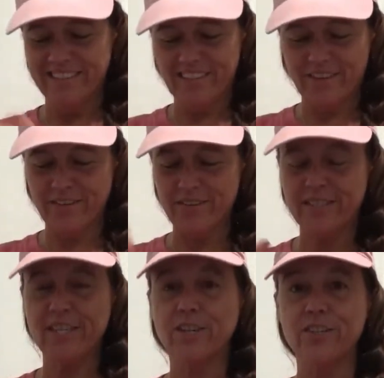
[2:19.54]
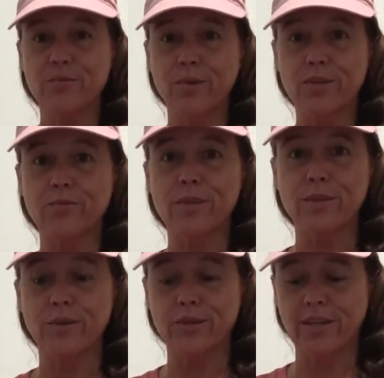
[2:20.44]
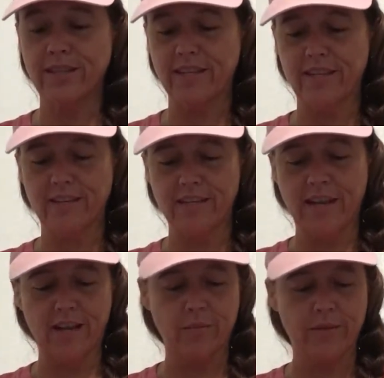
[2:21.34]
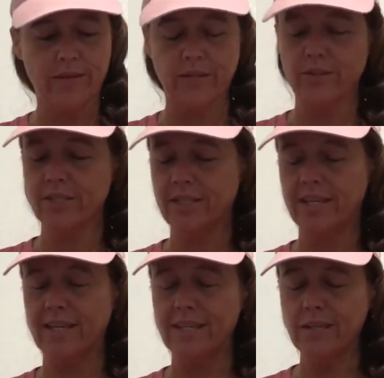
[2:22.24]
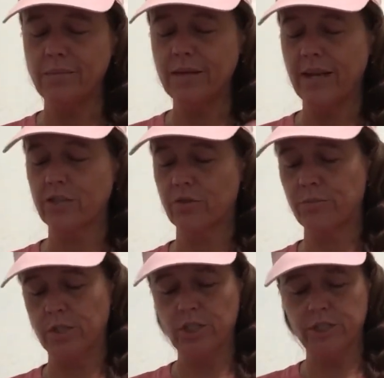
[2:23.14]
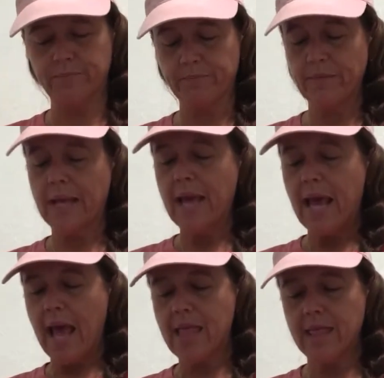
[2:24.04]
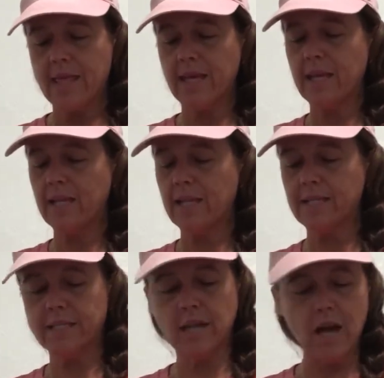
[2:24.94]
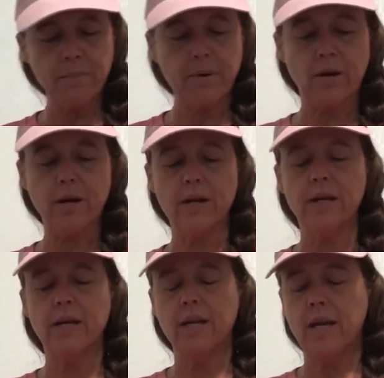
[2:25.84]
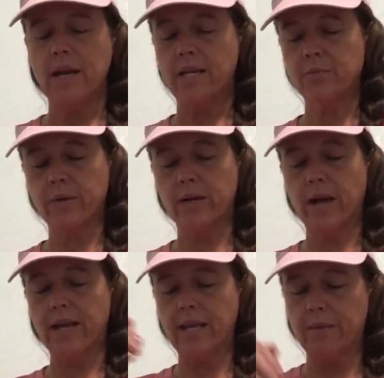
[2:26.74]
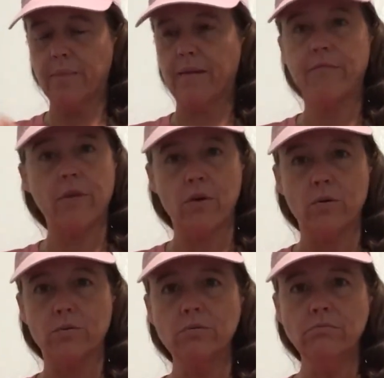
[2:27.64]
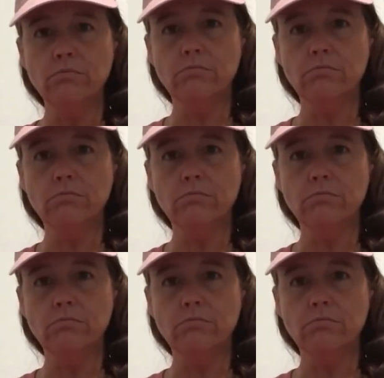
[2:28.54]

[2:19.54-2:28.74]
So Snickers works really good at the end of the day when you just need a little bit extra push. And then this top part is where I keep my phone.